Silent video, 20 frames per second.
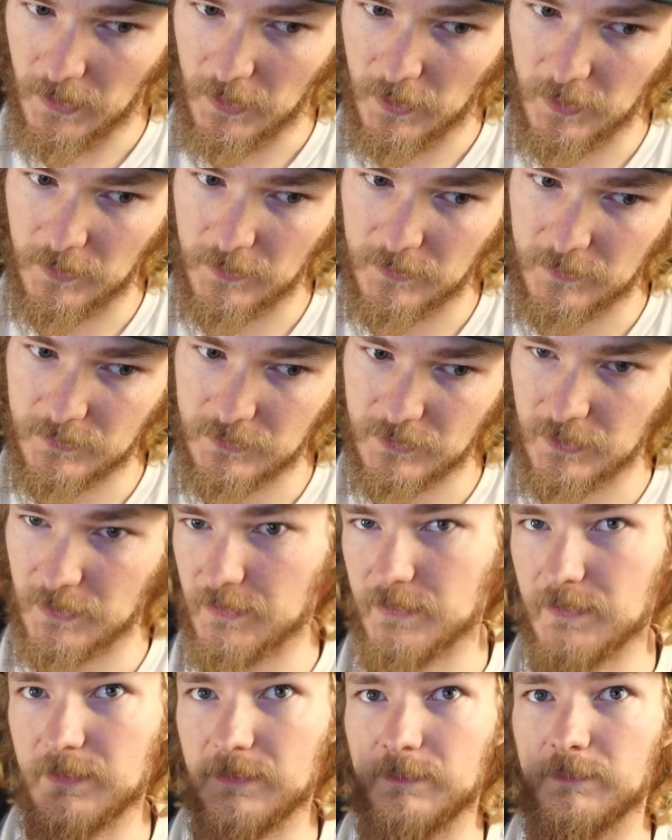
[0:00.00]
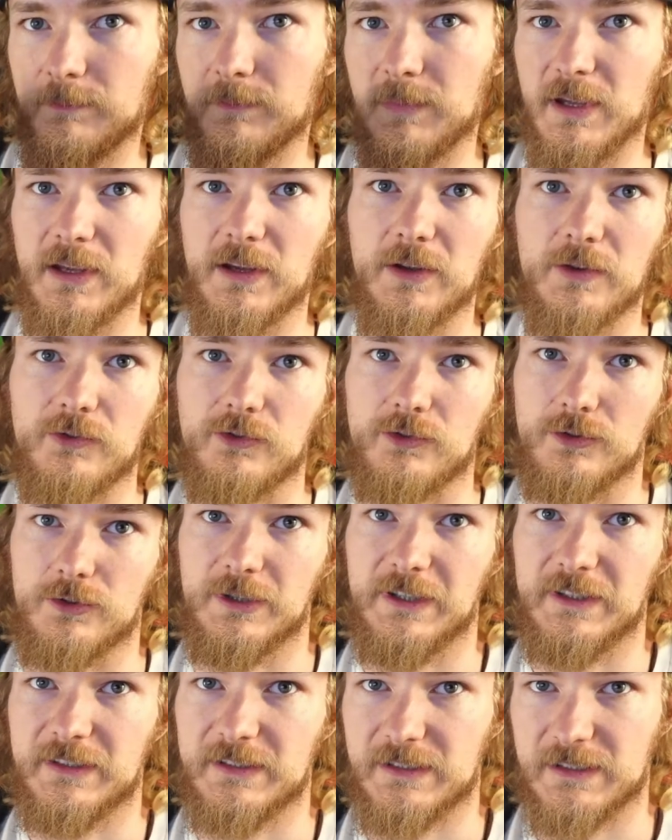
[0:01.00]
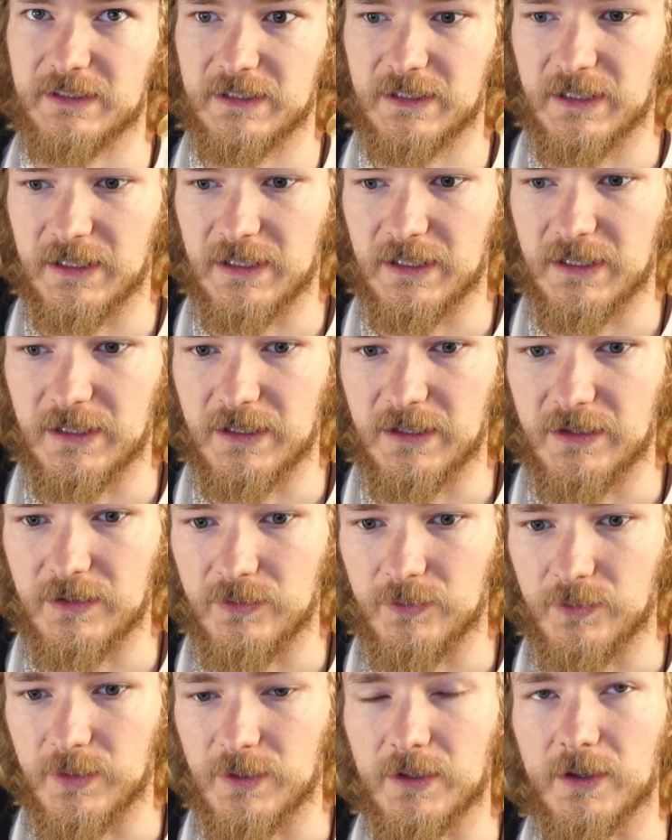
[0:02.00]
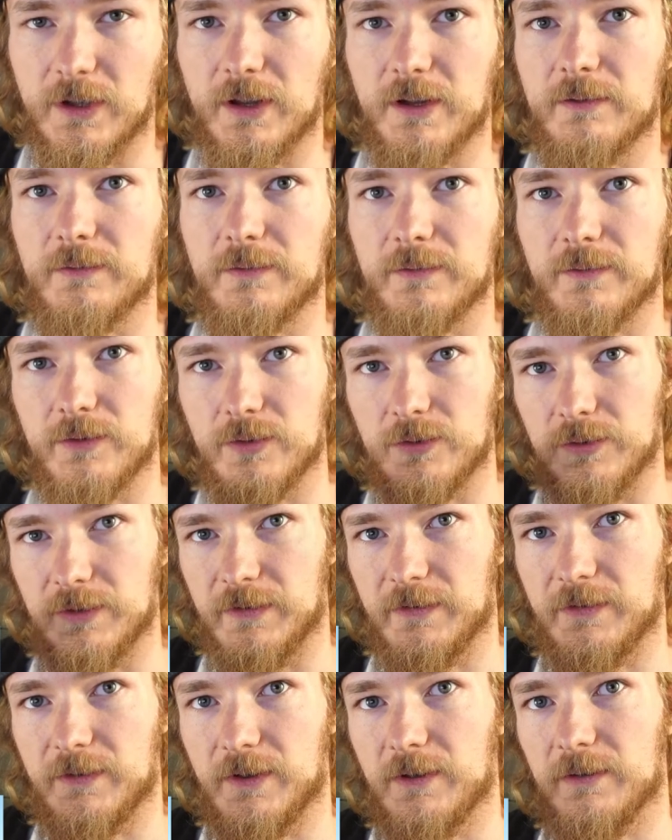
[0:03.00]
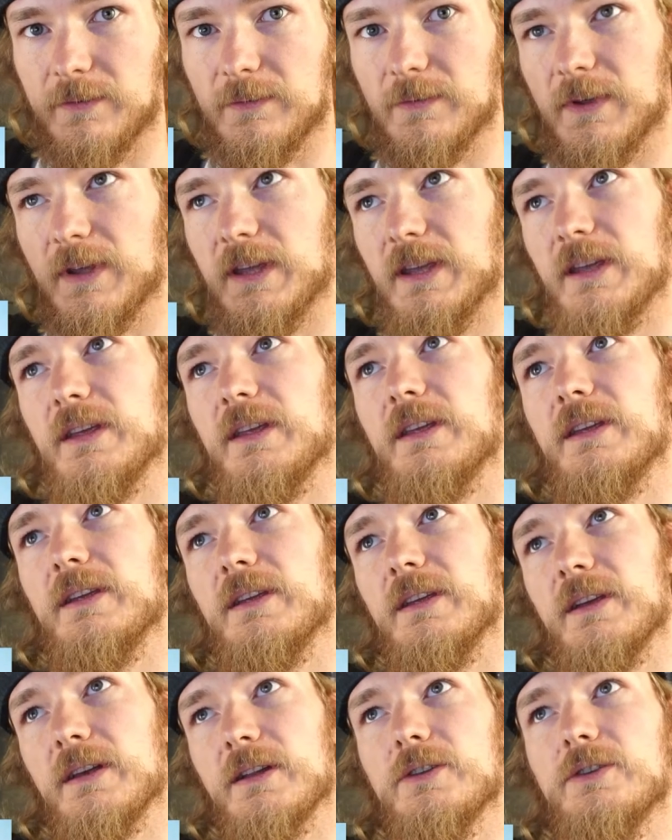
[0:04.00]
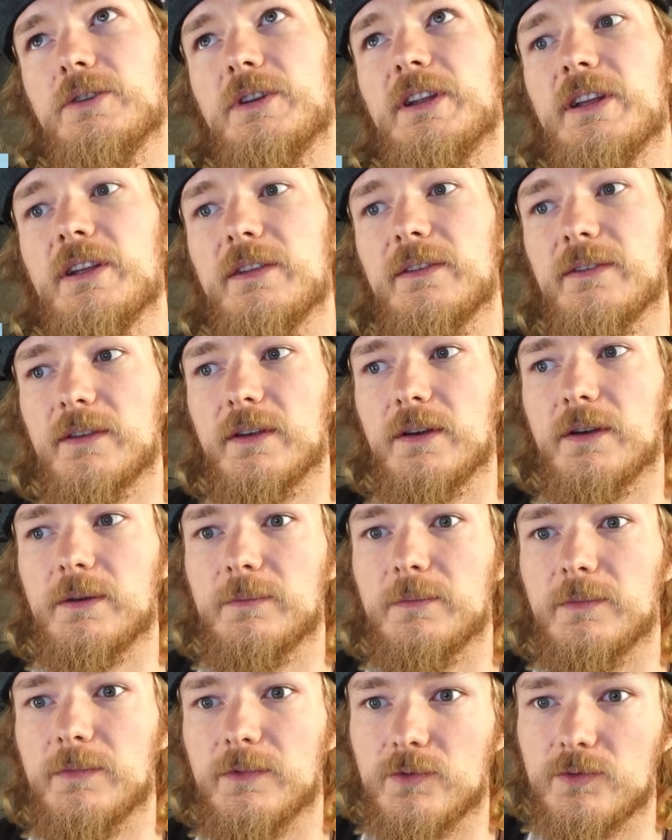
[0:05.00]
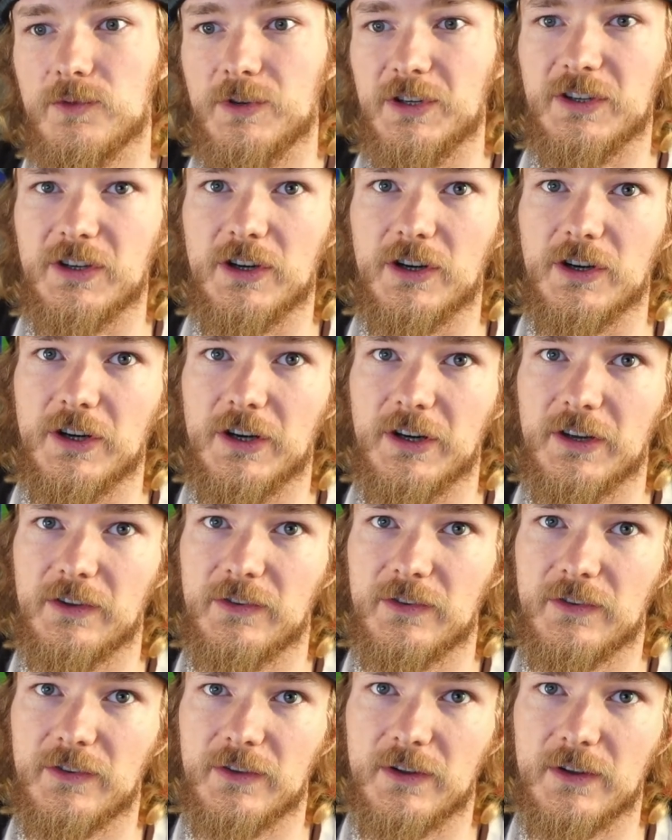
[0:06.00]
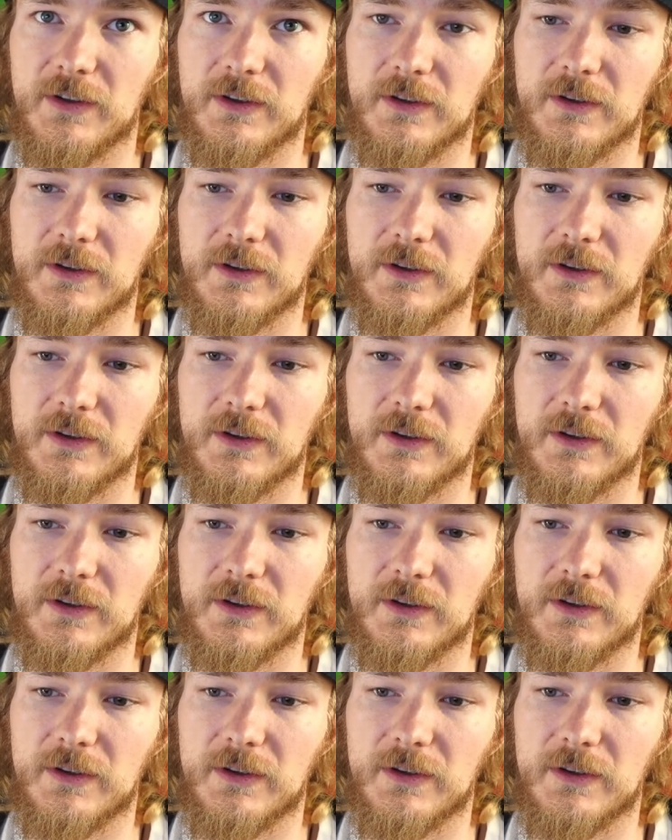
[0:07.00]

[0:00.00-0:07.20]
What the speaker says: of just being a tourist and doing a lot of tourist stuff, and including some street arts